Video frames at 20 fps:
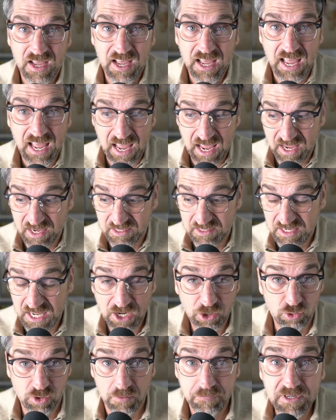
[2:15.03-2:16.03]
And he
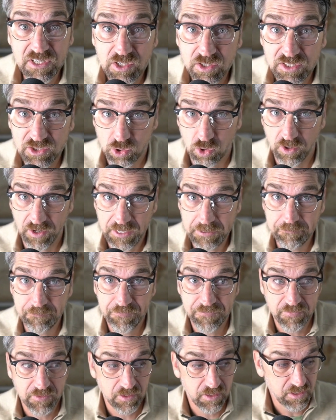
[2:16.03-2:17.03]
grew up in Detroit.
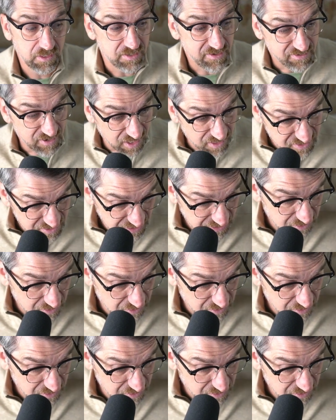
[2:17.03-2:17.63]
John Z.